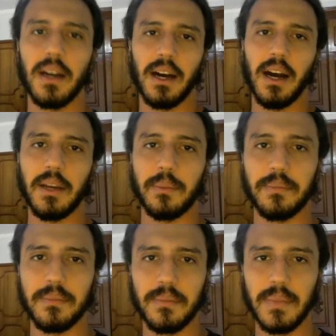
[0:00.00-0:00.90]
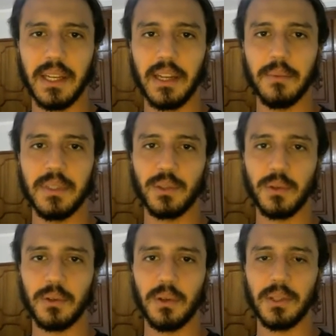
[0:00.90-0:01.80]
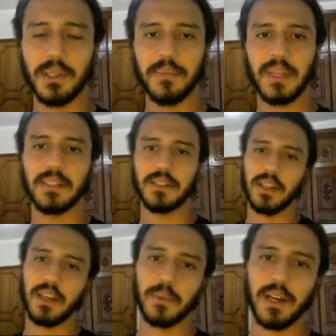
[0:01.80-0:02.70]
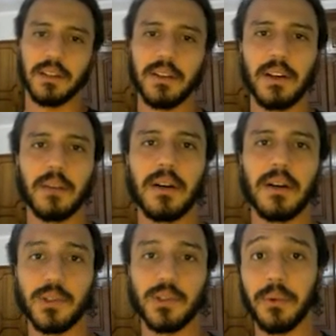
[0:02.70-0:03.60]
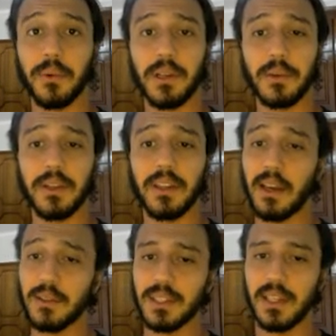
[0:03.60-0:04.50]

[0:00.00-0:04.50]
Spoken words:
Hi, my name is João Loula, and today I'm going to talk about joint work with Kelsey